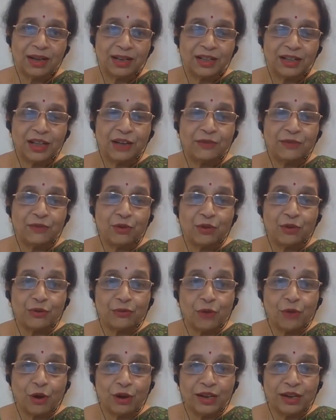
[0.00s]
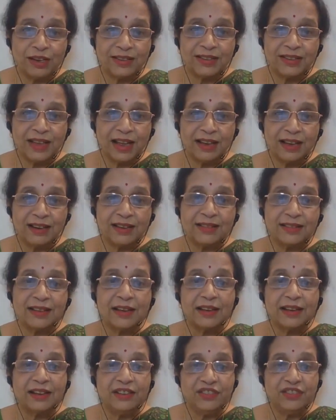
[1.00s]
Therefore, what is there is
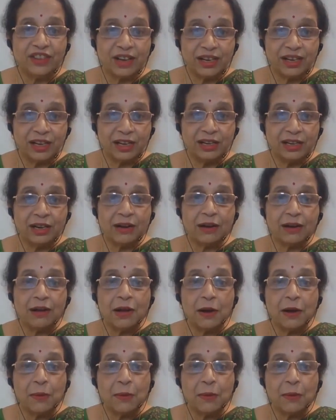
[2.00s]
janana,